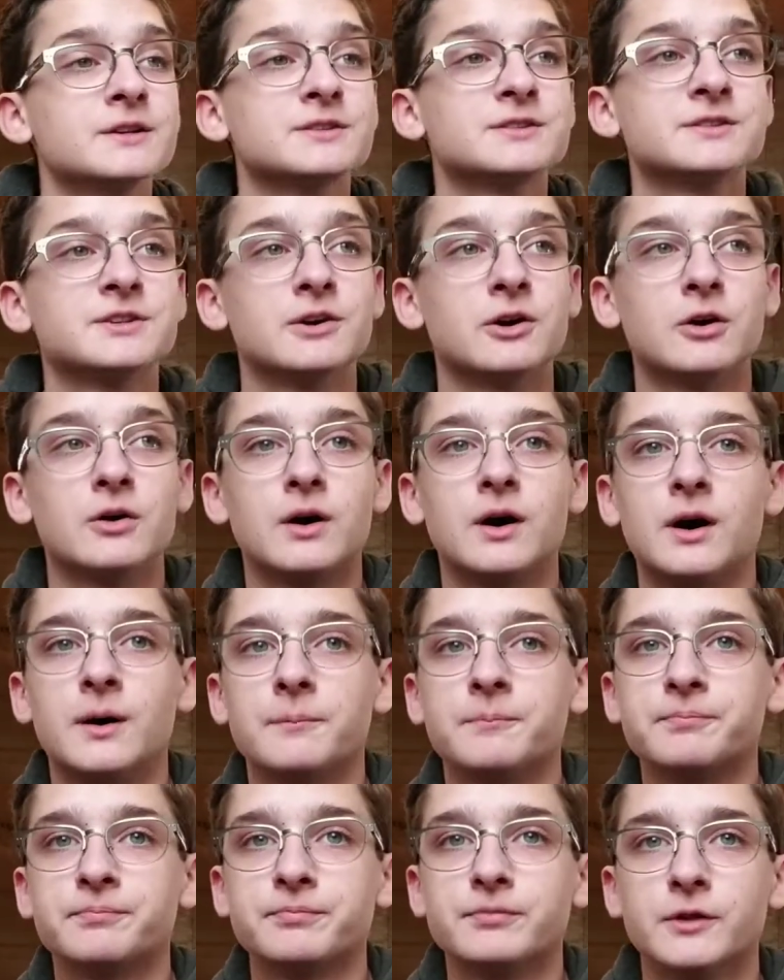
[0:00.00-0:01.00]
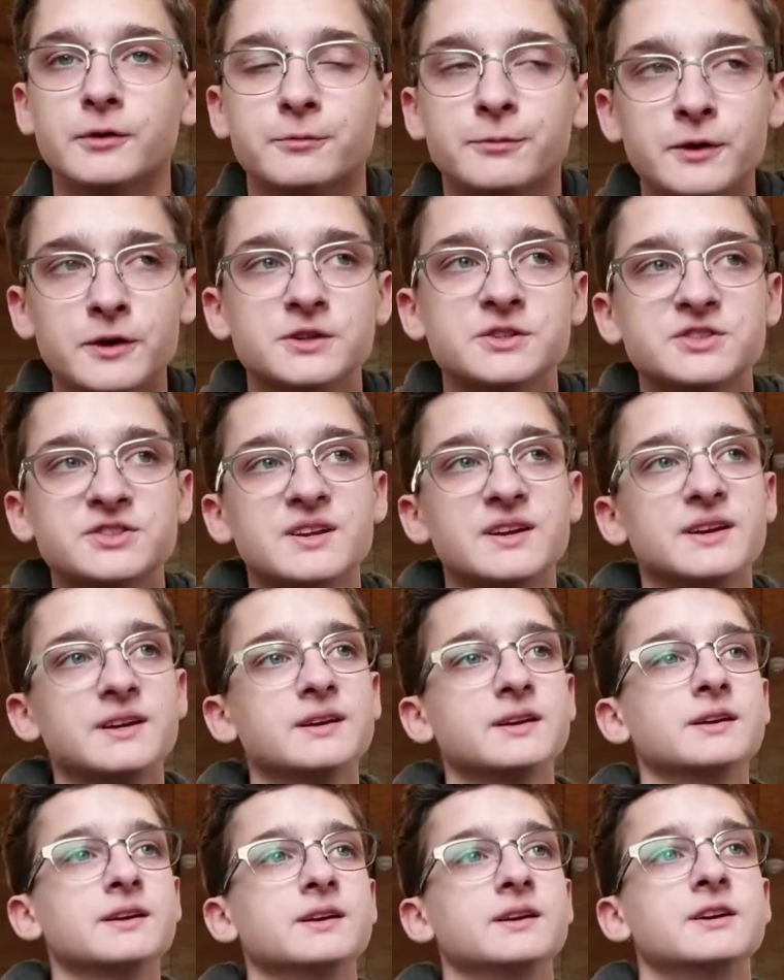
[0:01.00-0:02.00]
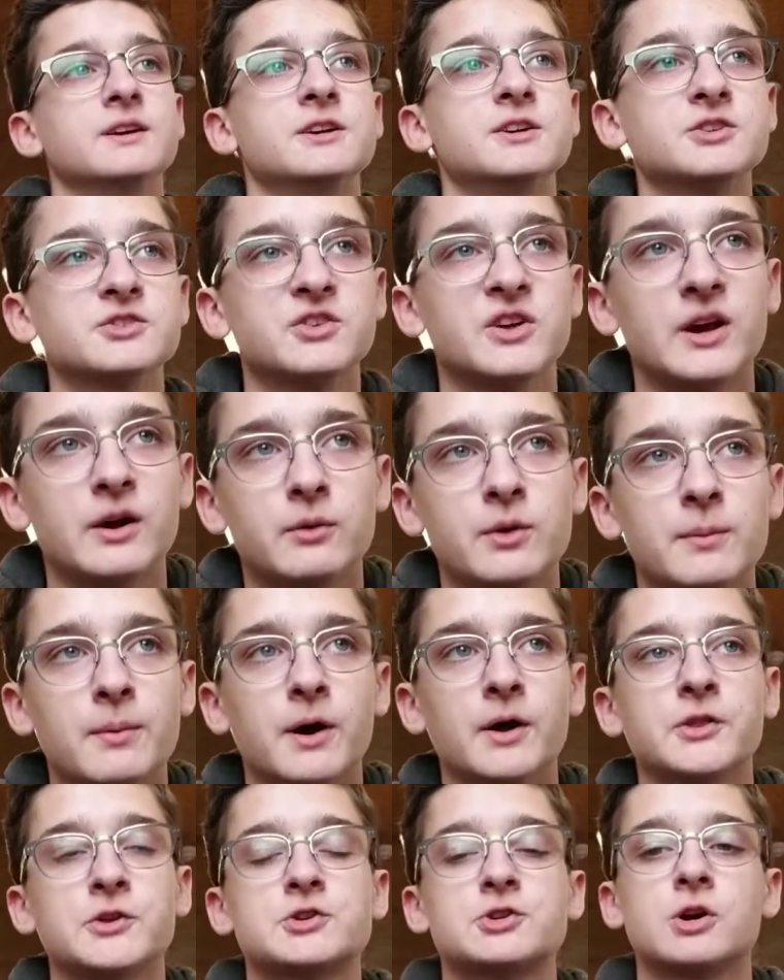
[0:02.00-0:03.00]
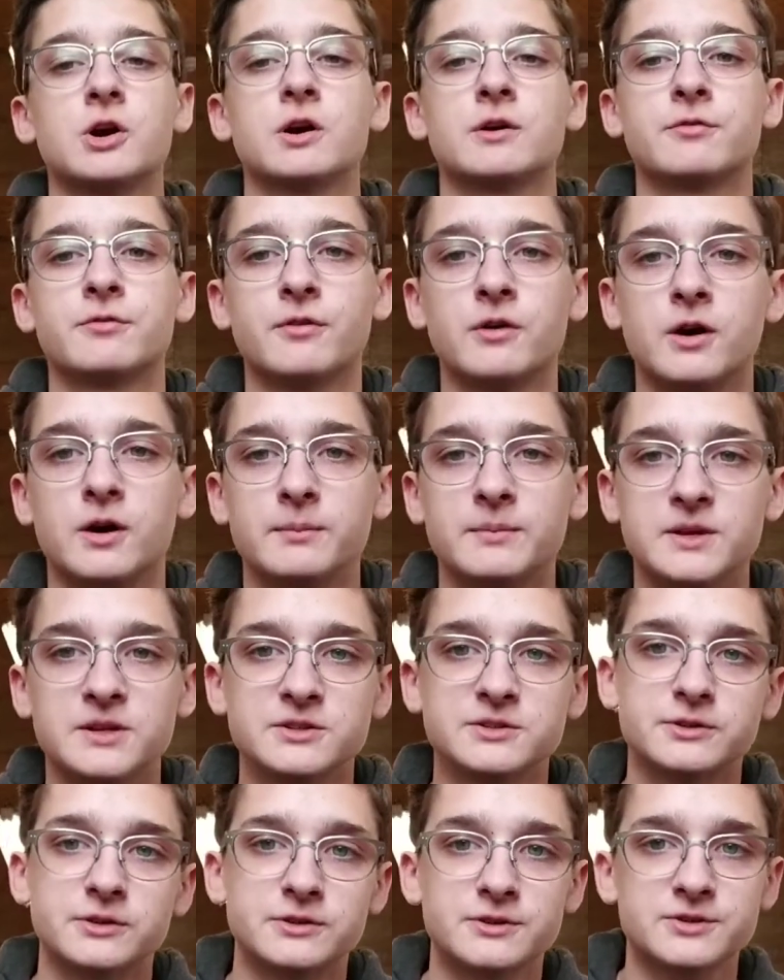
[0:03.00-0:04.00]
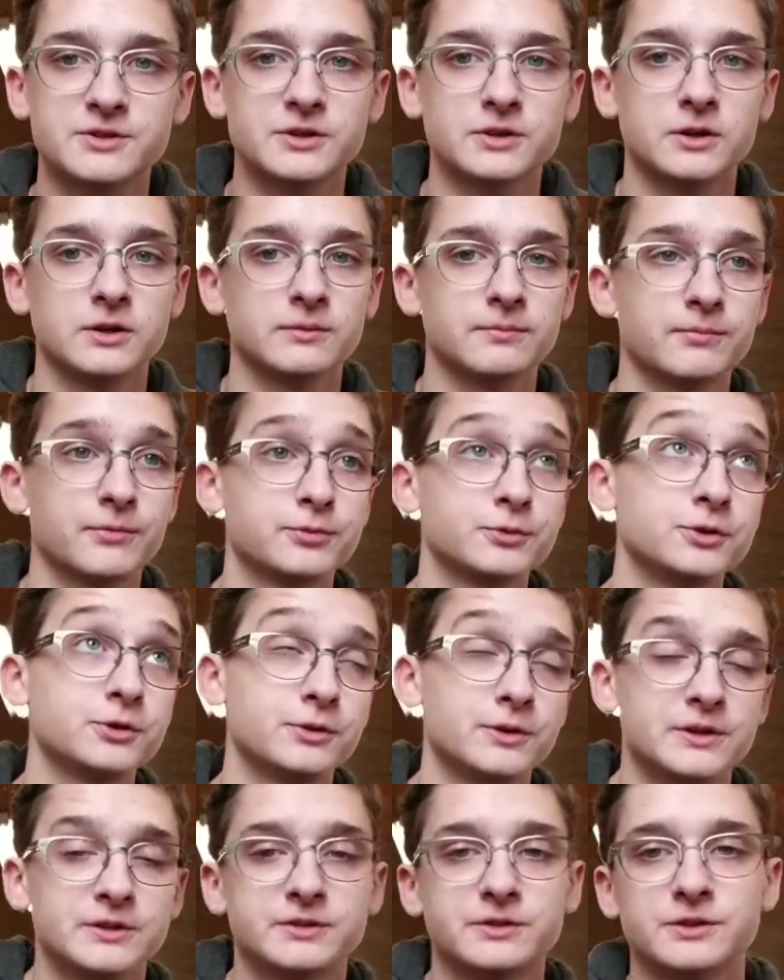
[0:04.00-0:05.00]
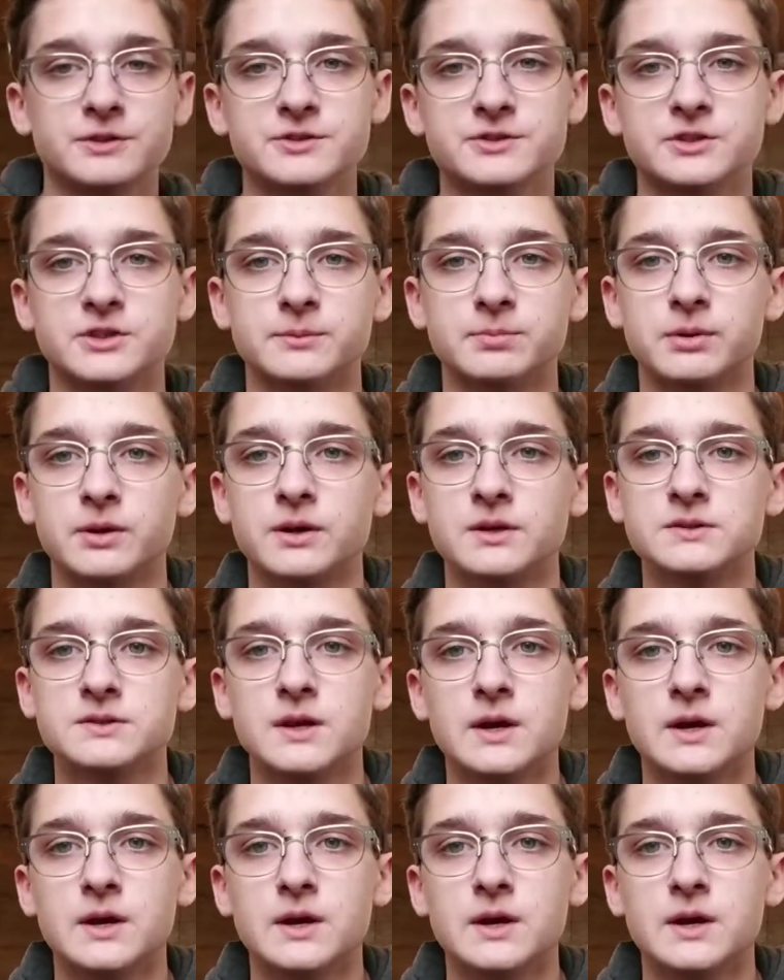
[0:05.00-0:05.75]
So the first thing is that we bought the truck from through Eastern Surplus.